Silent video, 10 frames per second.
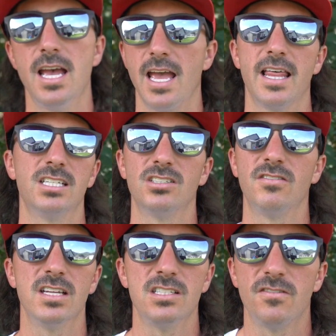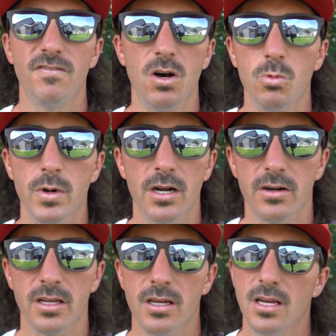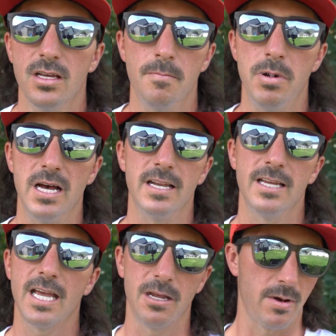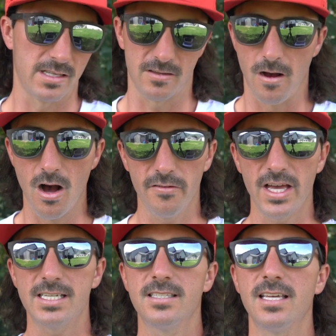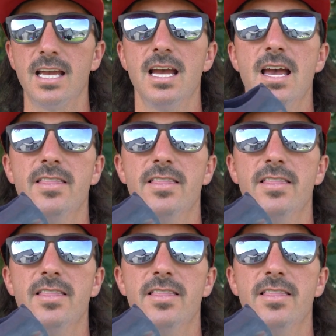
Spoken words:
And it just felt weird. But anyways, all of that to say,